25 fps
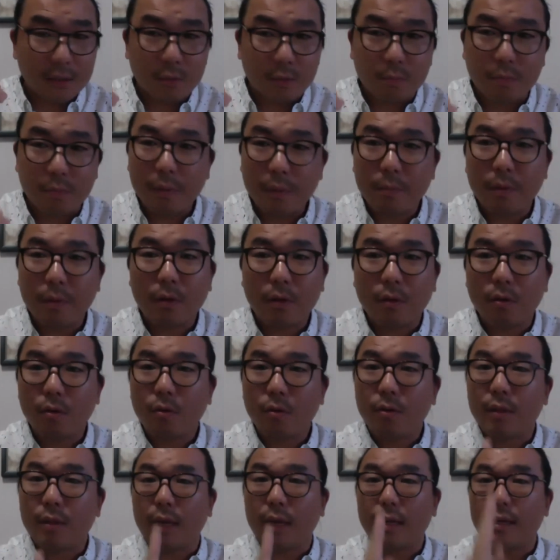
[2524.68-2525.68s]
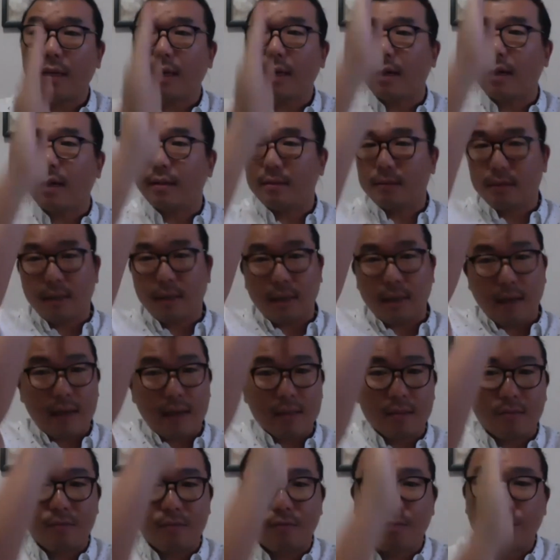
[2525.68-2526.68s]
biblical that yes, it
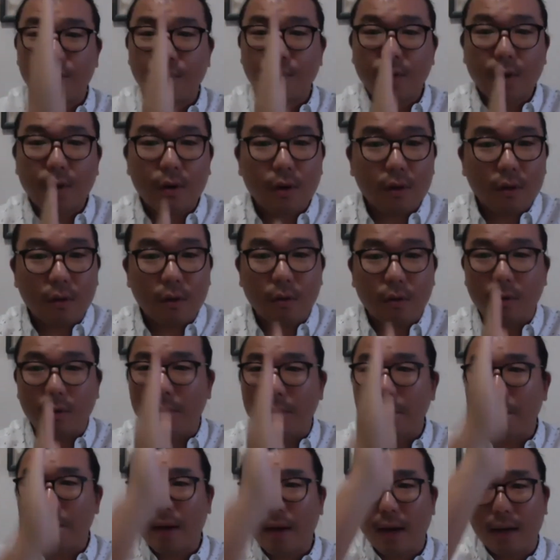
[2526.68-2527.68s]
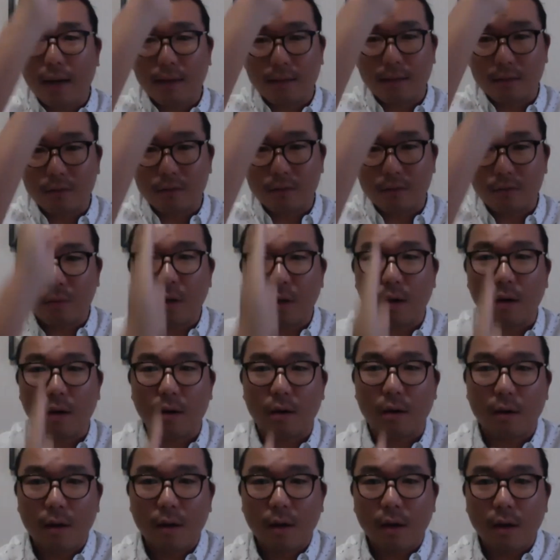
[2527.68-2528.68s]
has vertical impact as well.
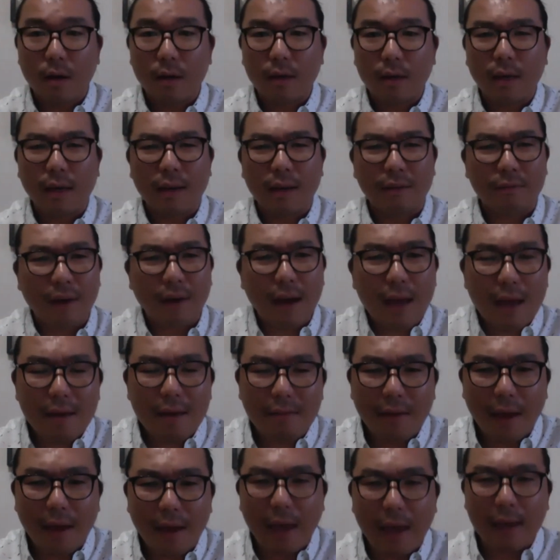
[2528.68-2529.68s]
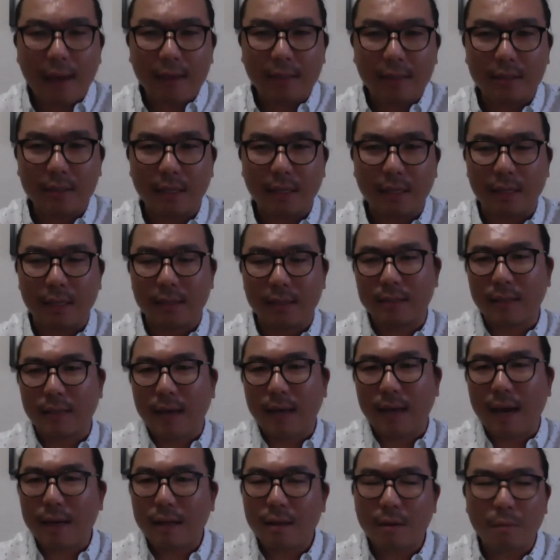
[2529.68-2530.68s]
Again, if I have angst and
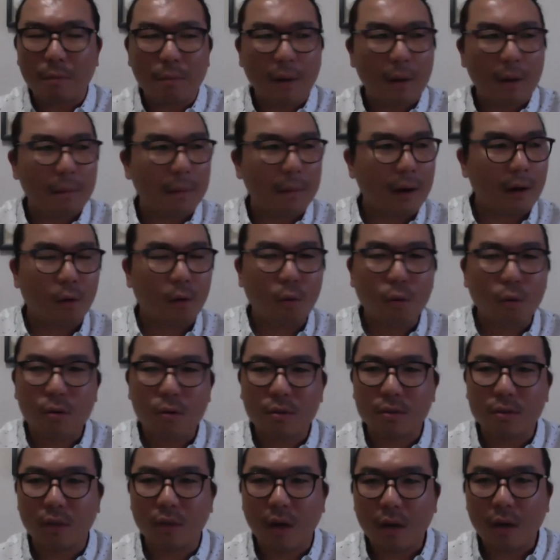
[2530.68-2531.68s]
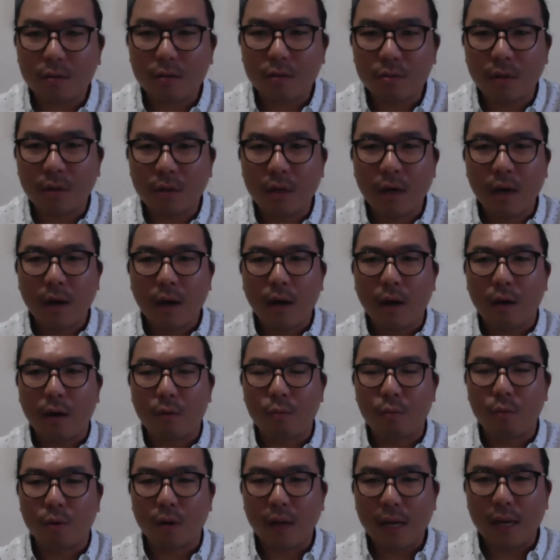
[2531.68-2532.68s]
anxiety about my horizontal
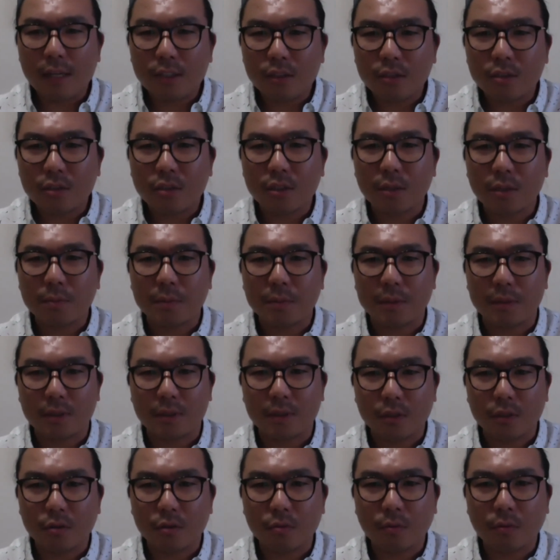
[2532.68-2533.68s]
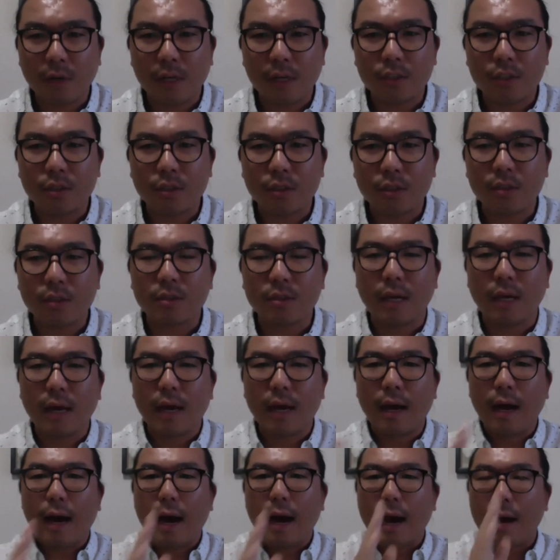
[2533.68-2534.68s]
relationships and situations,
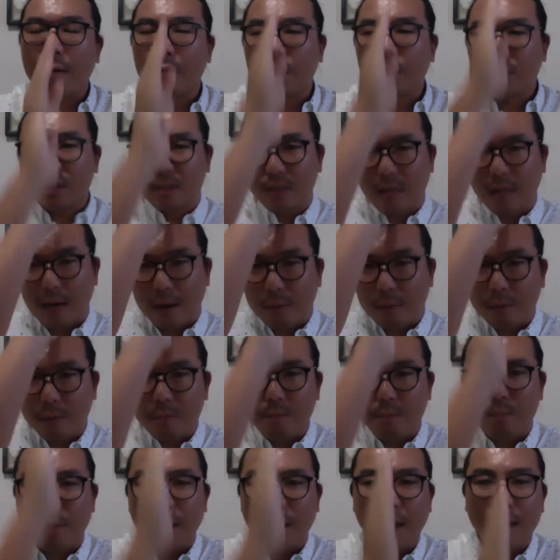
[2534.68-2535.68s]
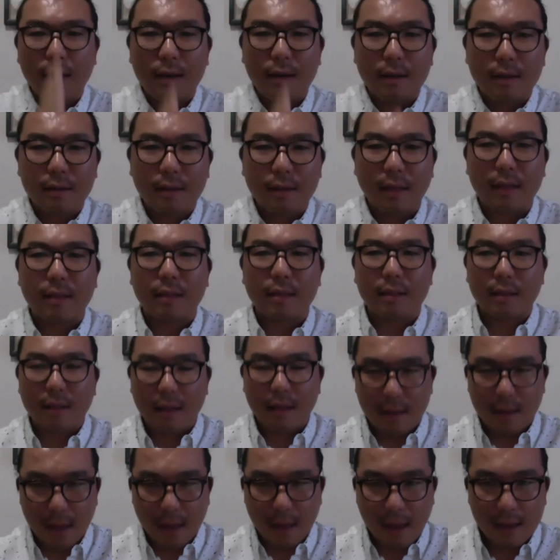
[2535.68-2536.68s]
I would bet that
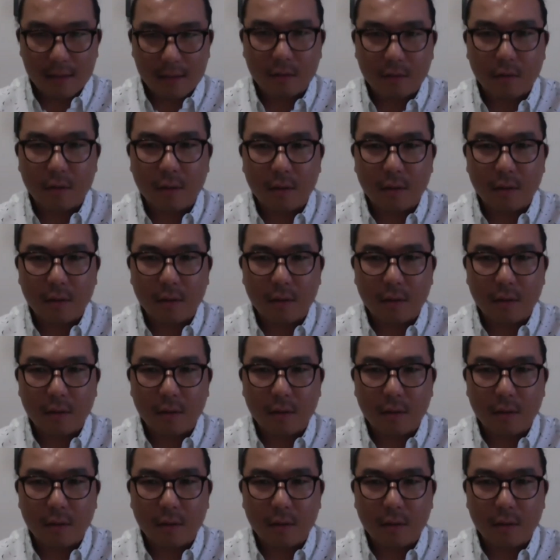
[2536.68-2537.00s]
it has